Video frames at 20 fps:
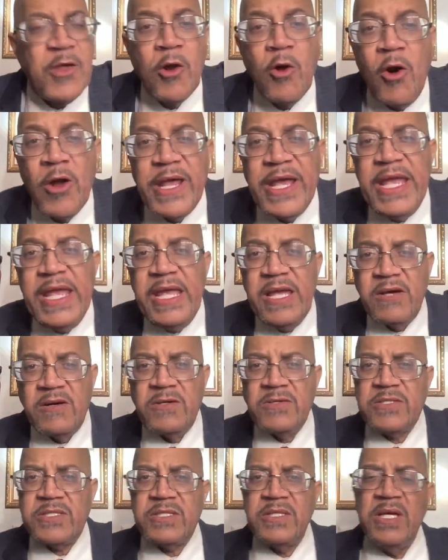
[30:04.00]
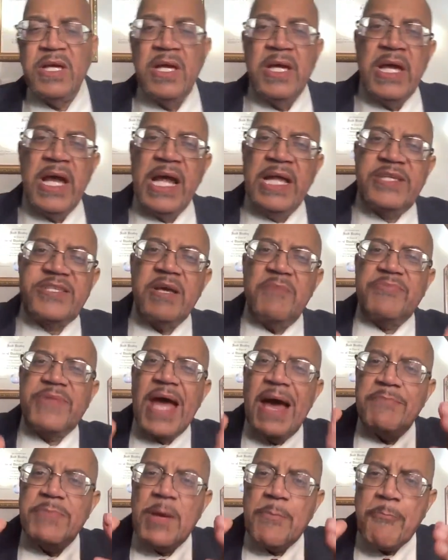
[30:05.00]
The Lord heals. And
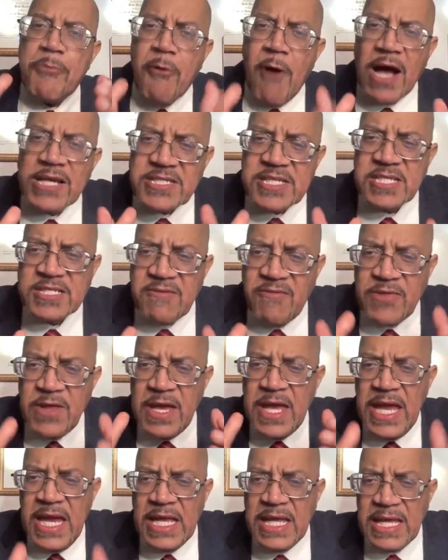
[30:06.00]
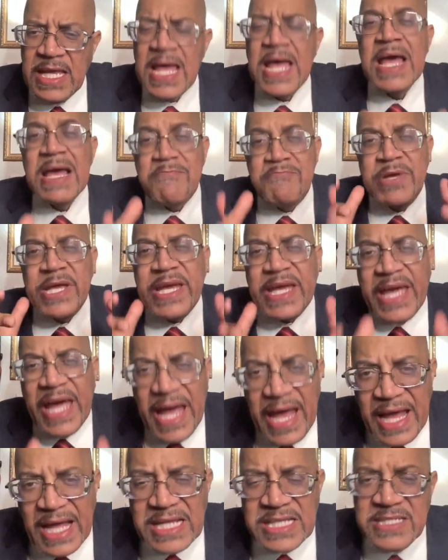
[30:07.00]
sometimes the process of the healing
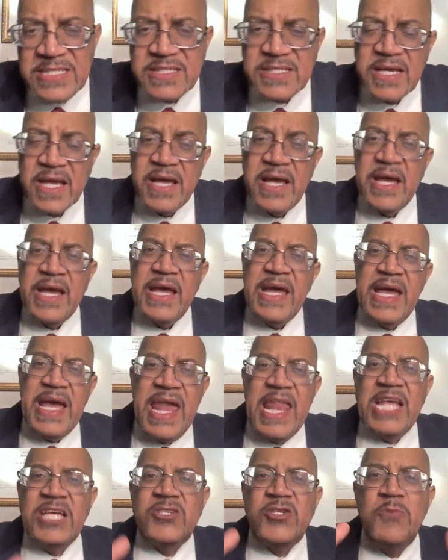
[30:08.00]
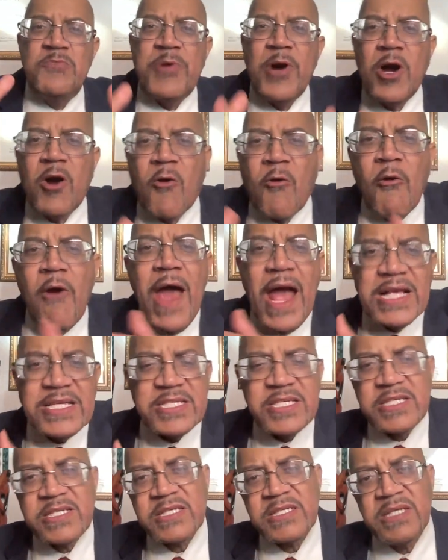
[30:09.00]
begins. And as you
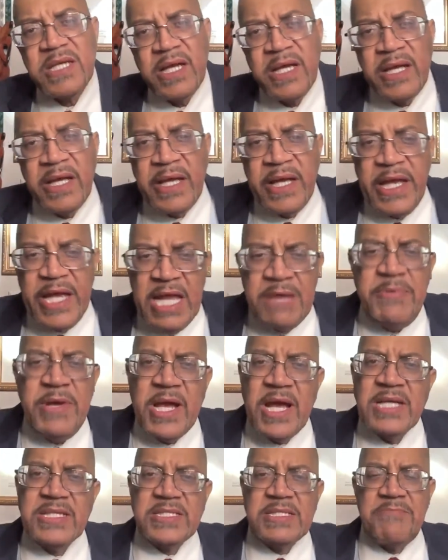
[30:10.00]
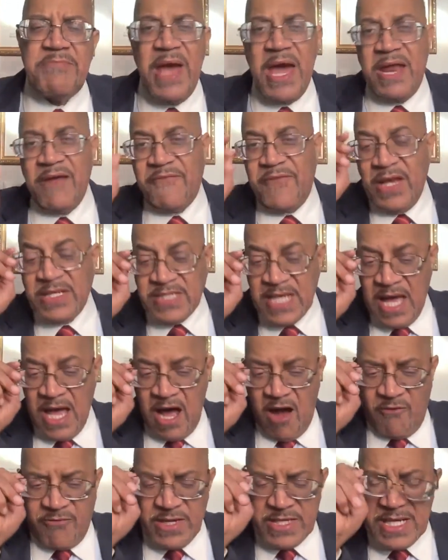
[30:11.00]
progress, it begins to manifest.
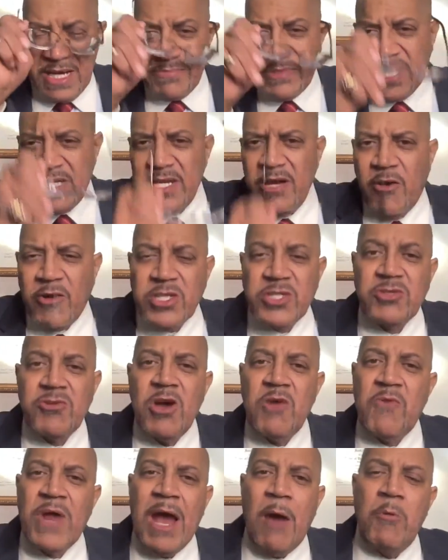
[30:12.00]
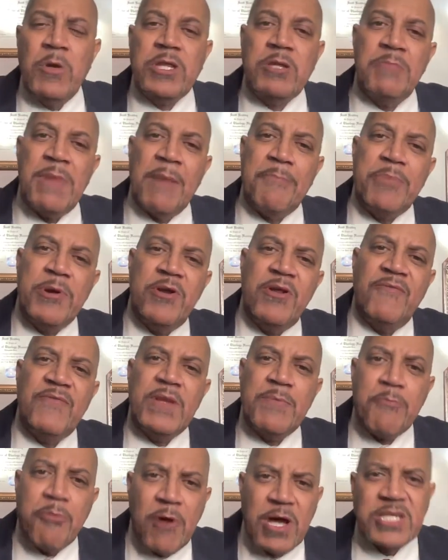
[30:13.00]
I've done tell you all a story when I went through my period of
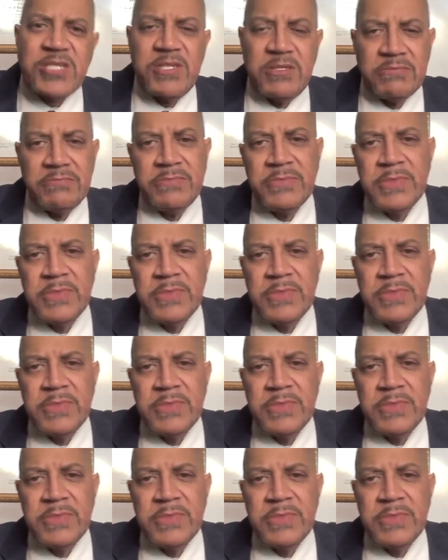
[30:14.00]
depression.